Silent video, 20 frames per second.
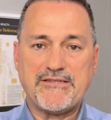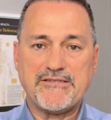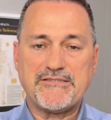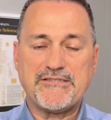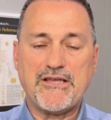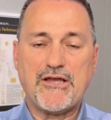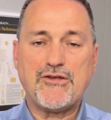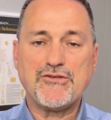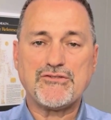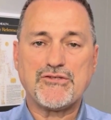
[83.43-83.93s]
The
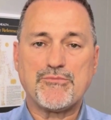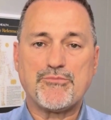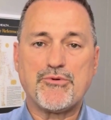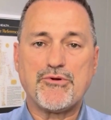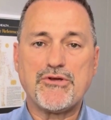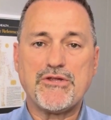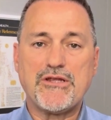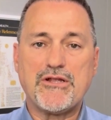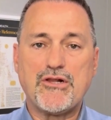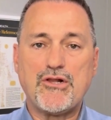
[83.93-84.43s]
cells are
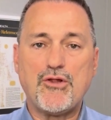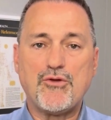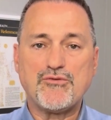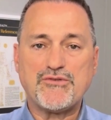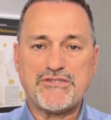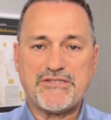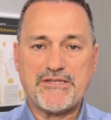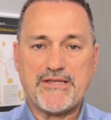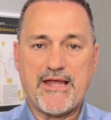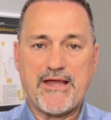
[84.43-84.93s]
pretty
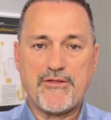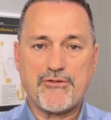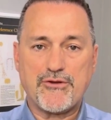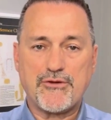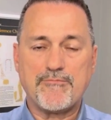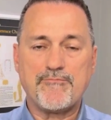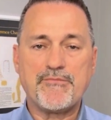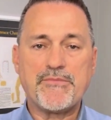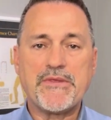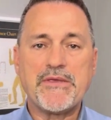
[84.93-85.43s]
close together.
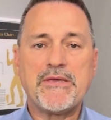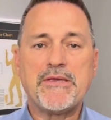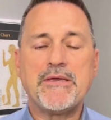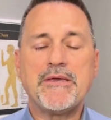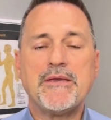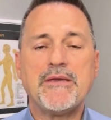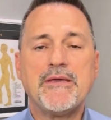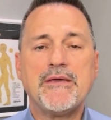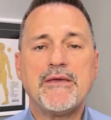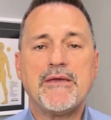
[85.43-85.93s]

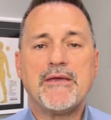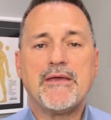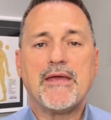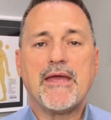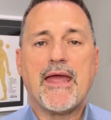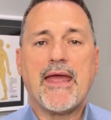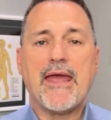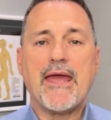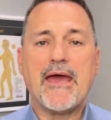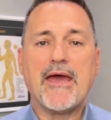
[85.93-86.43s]

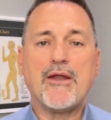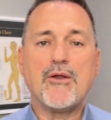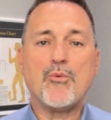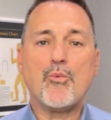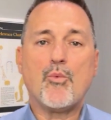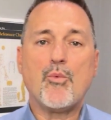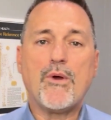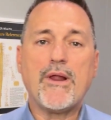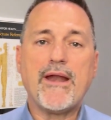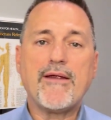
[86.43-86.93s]
And
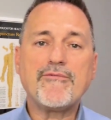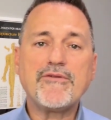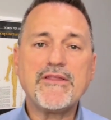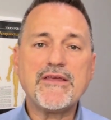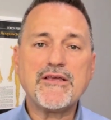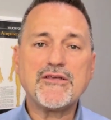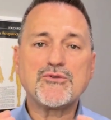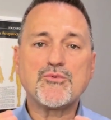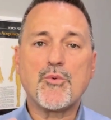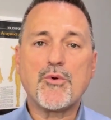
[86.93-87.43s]
when
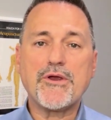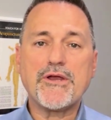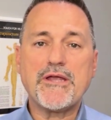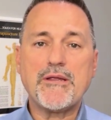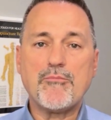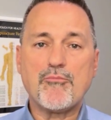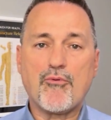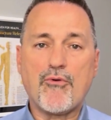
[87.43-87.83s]
everything's working